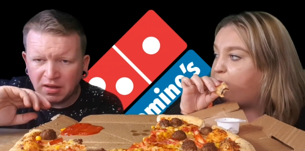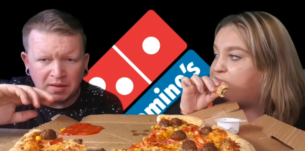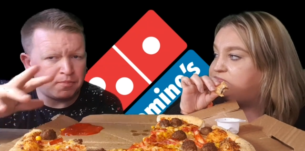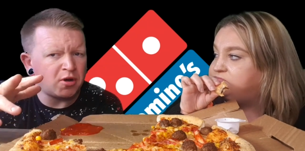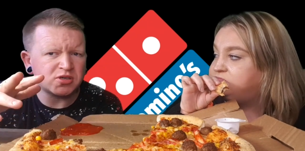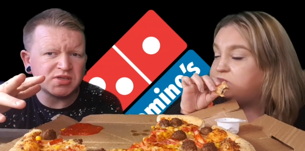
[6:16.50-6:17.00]

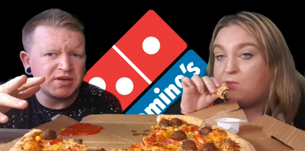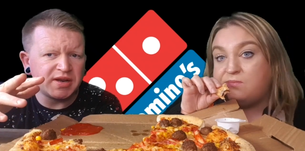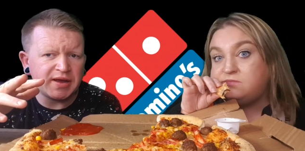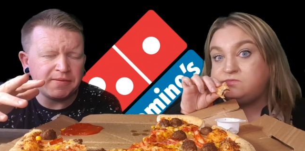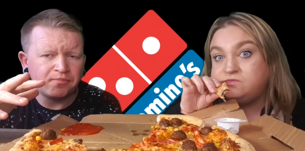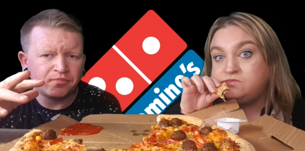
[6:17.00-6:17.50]
Speaker 1: like Boxing
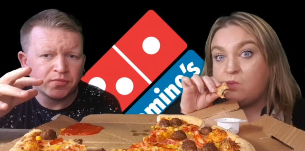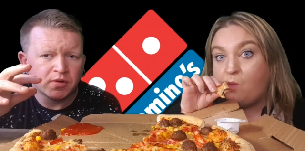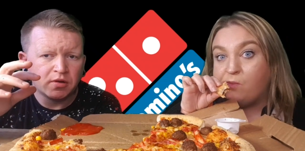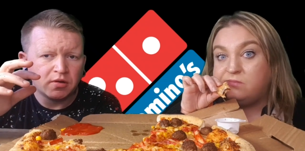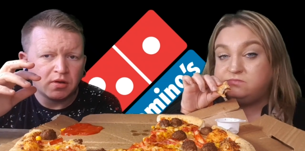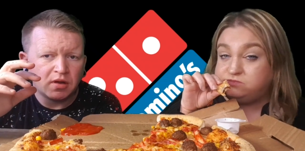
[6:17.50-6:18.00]
Day.
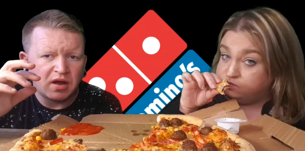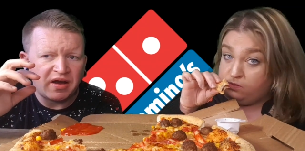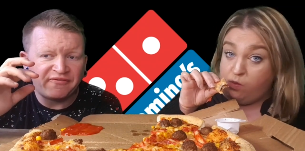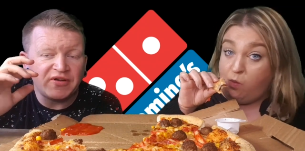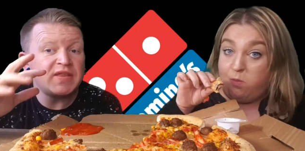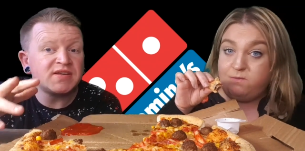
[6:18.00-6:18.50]

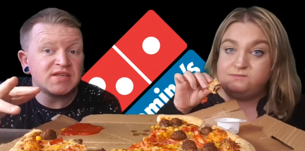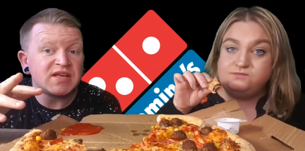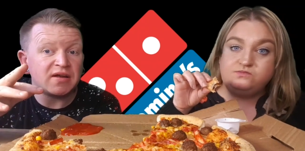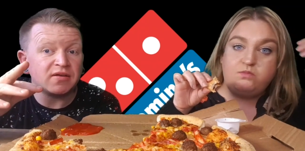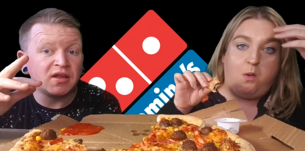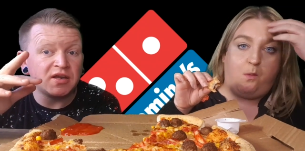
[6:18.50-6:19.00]
I think this is
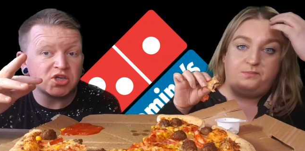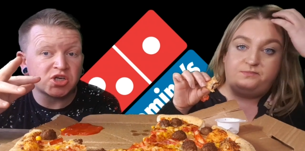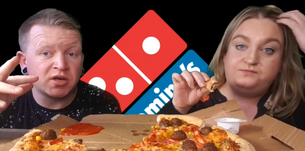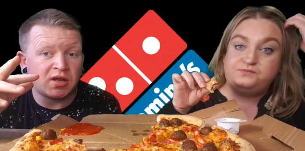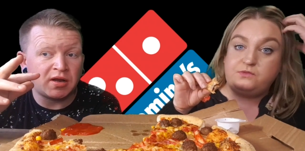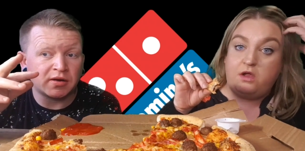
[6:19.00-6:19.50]
like
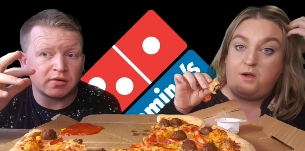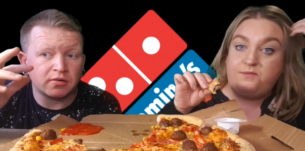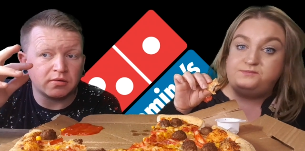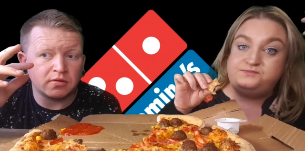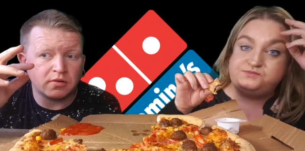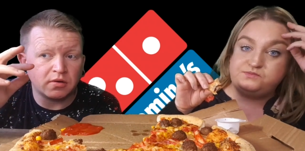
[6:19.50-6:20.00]
literally like
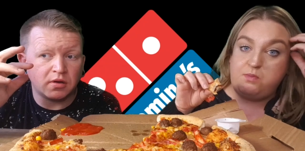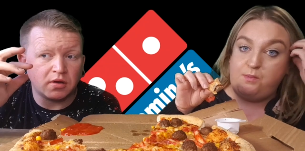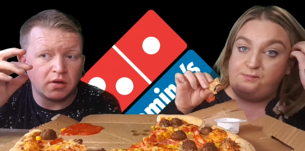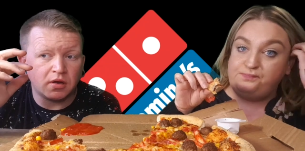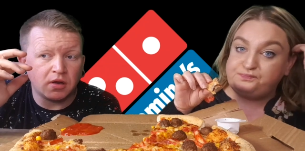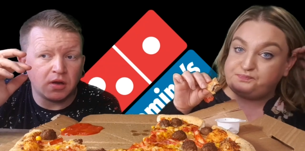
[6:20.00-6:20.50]

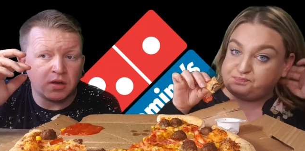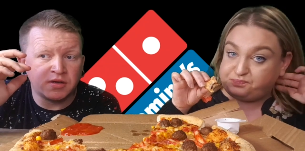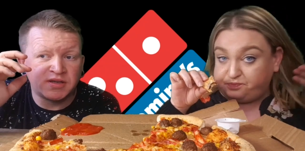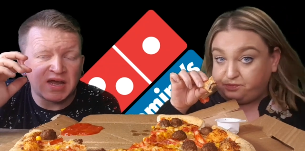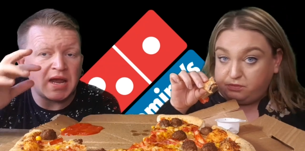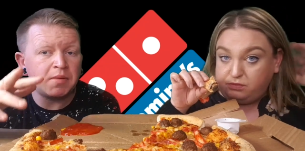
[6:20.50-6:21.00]
a
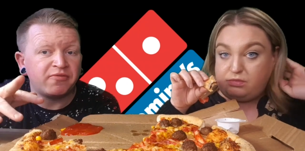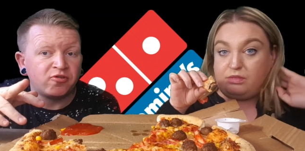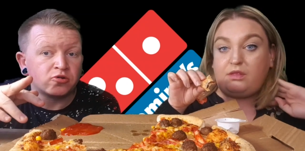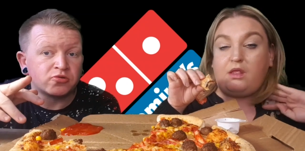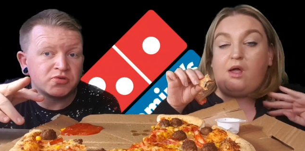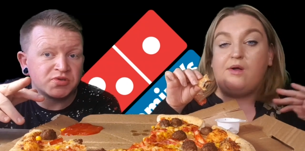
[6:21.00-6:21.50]
day
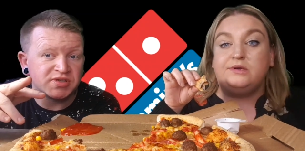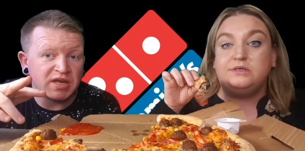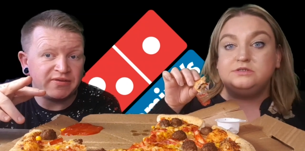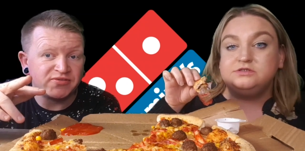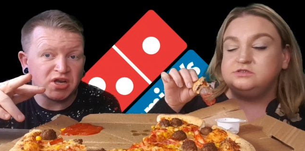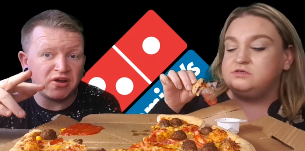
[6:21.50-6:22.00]
before Christmas
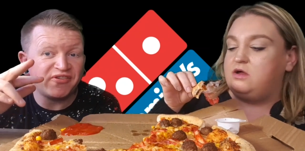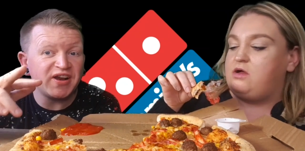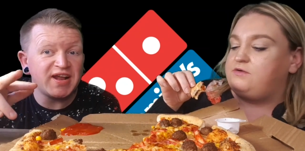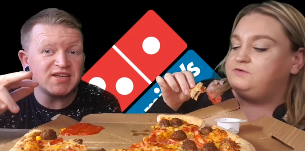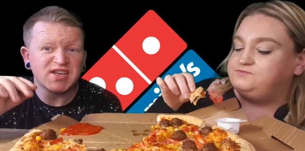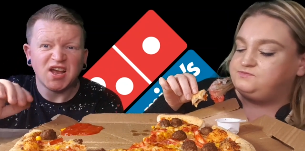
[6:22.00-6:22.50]
Eve. So if
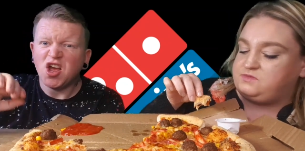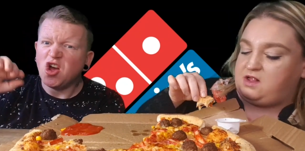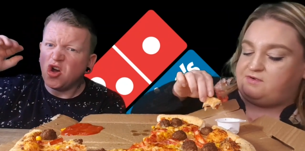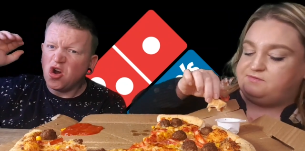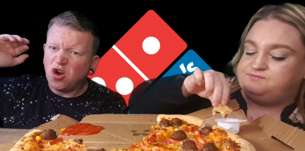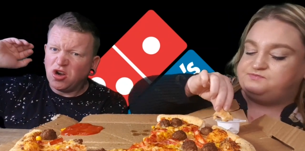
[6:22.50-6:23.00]
it is...
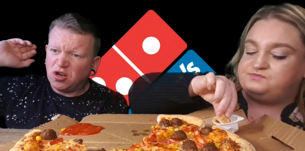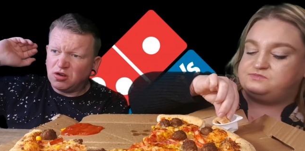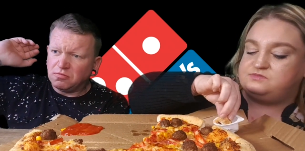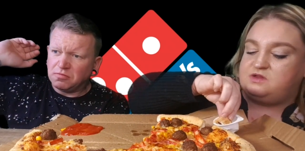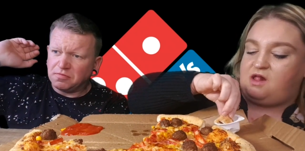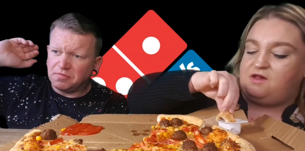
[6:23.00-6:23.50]

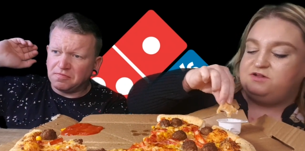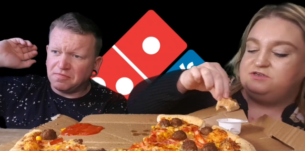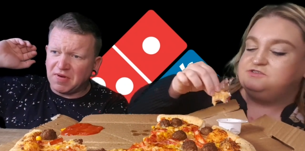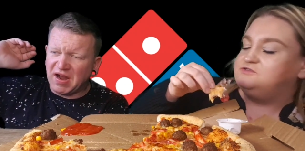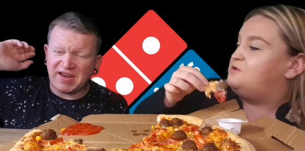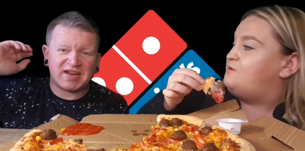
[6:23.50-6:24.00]

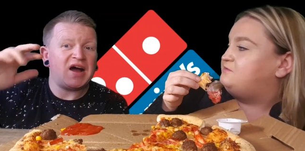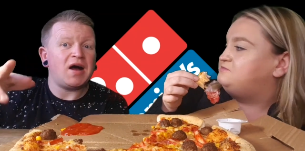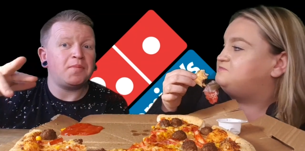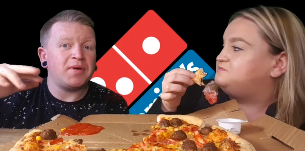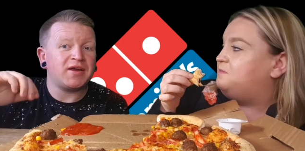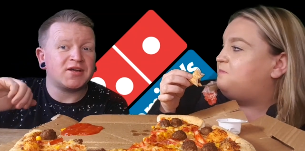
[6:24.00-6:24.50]
It
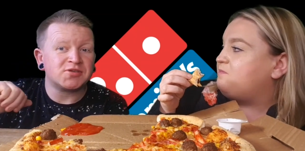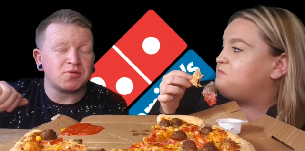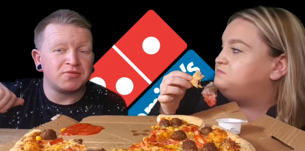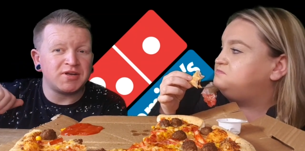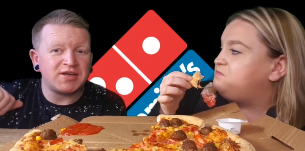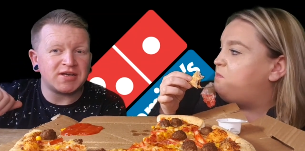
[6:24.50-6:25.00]
can't be, because
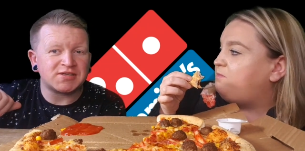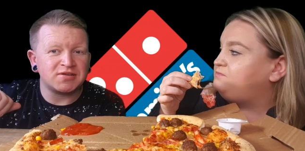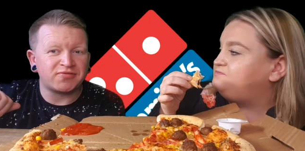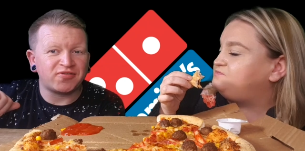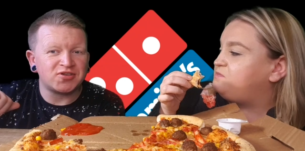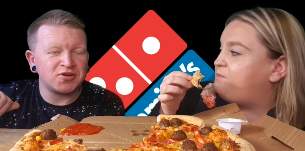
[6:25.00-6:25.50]
all we did
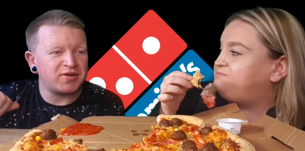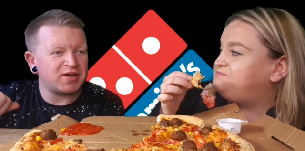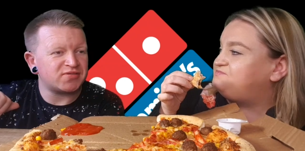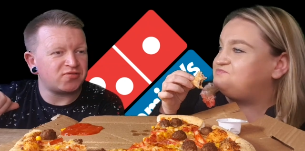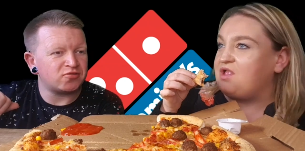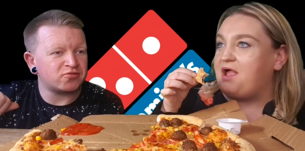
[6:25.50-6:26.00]
yesterday was for 2
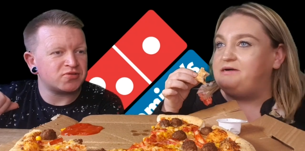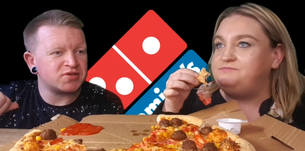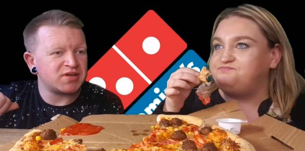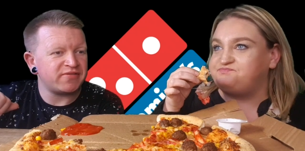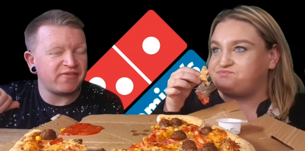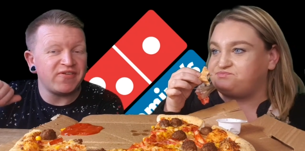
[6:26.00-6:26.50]
days before
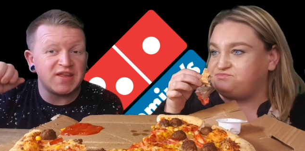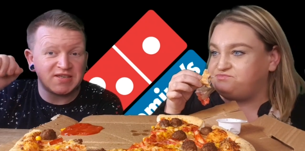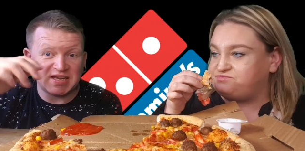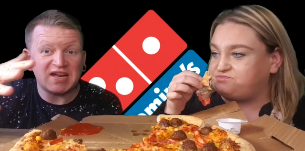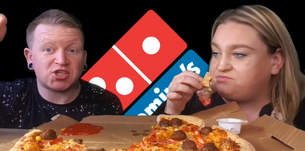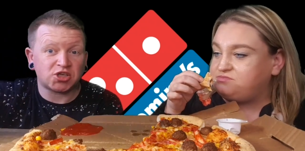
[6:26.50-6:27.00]
Christmas Eve. I think
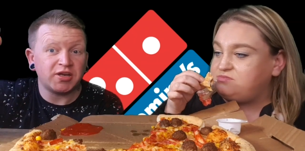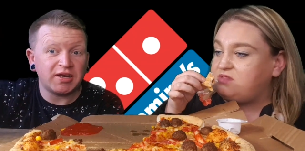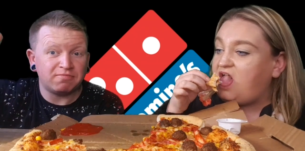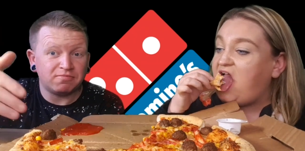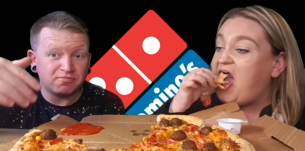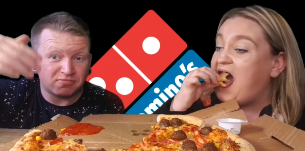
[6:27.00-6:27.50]
this is
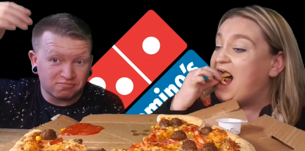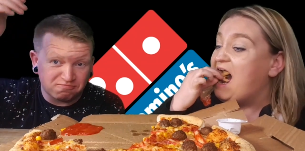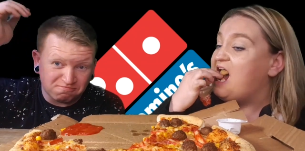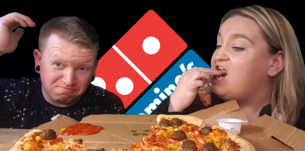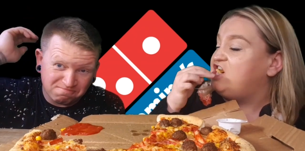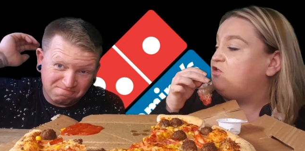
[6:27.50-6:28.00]
actually...
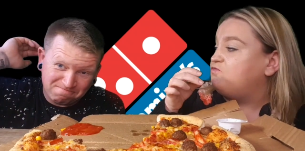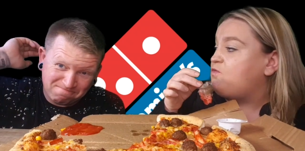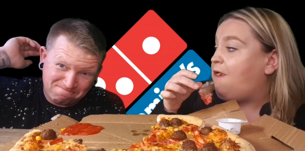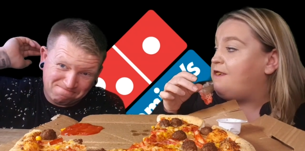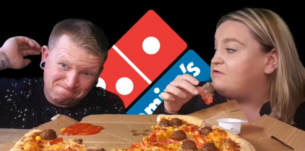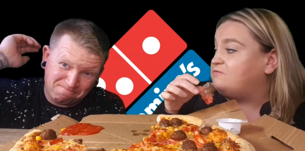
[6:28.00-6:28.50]

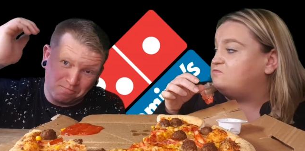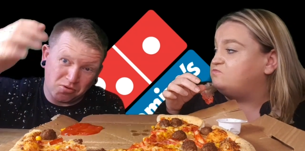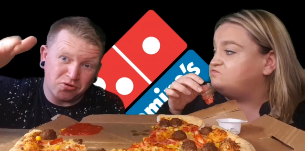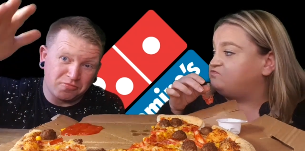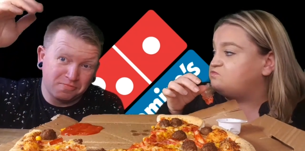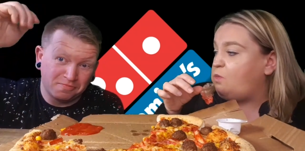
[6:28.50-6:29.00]

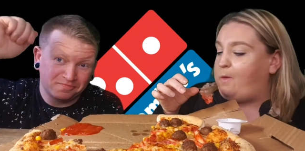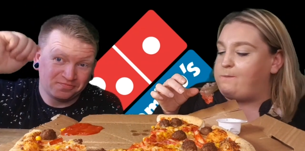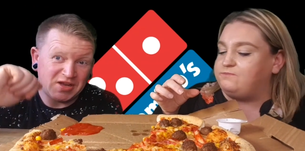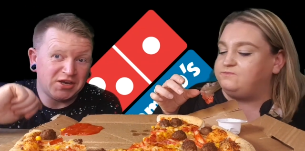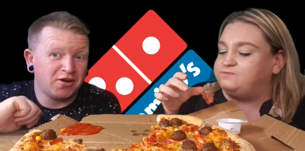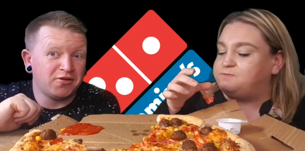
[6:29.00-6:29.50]
Boom!
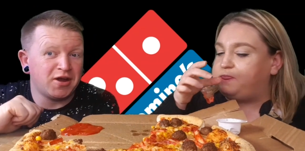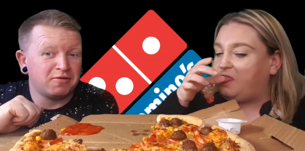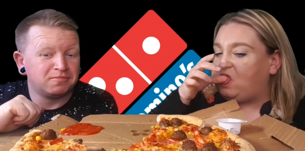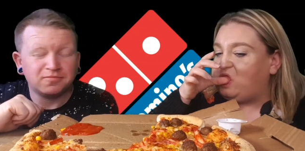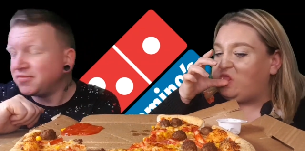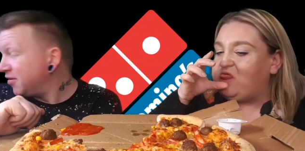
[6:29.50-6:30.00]
I don't know.